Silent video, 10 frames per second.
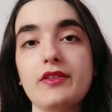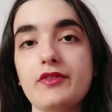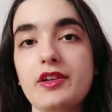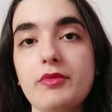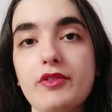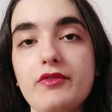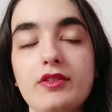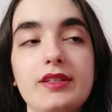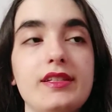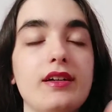very
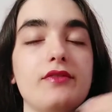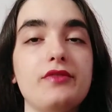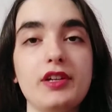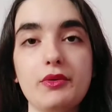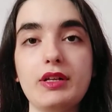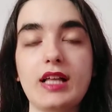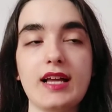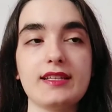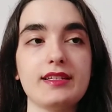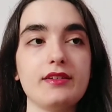beautifully done, very well
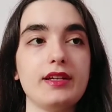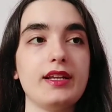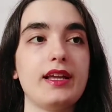executed,